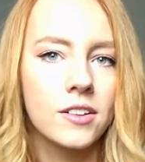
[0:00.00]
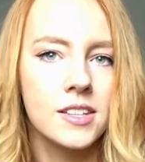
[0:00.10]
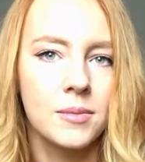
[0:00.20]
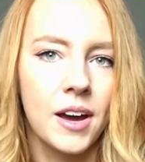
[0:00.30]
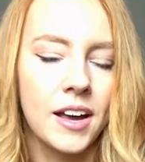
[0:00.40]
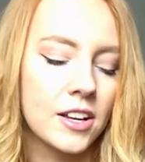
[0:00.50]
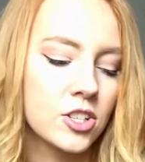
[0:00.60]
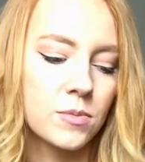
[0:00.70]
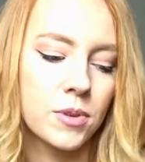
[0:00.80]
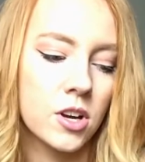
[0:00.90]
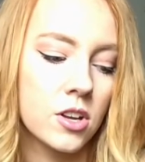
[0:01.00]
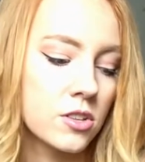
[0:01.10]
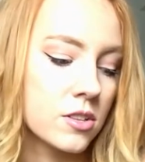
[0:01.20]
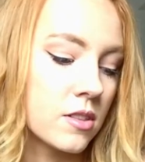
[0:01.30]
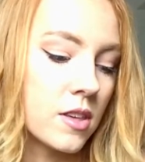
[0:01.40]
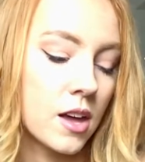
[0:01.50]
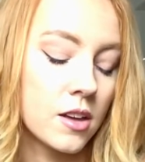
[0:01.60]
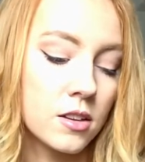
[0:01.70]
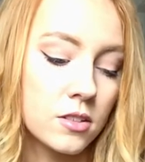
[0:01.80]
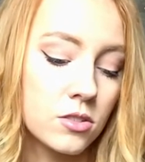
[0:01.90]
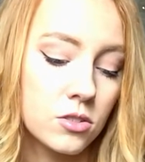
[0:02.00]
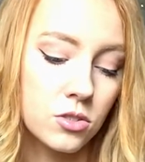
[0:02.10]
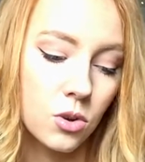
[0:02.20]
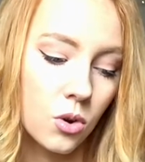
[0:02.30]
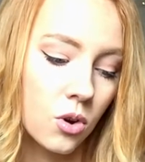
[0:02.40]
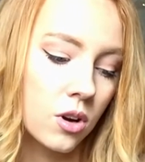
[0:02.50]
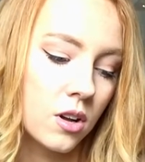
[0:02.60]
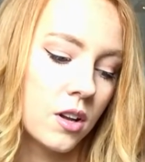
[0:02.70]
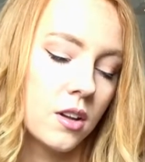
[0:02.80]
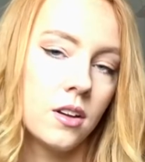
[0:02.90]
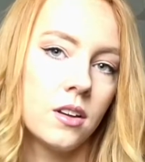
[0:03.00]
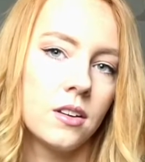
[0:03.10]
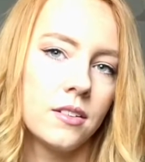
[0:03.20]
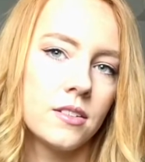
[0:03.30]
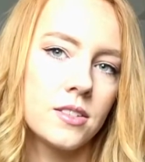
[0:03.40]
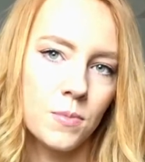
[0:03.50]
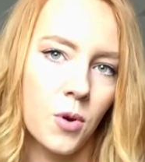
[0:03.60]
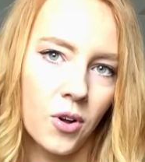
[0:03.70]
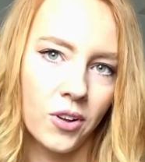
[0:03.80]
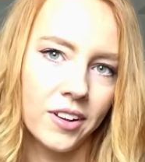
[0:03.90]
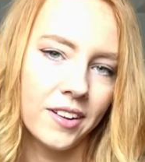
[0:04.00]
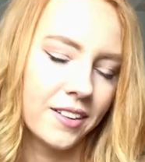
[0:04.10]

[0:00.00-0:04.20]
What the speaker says: see my eyelashes because they're so small.